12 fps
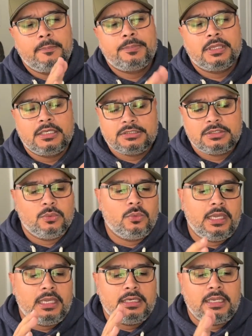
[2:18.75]
plus the
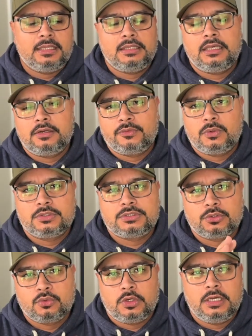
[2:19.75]
weight, and then of course
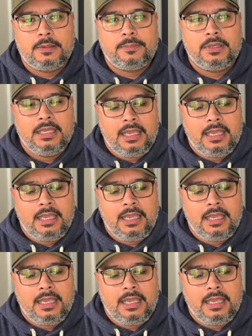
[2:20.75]
a grip.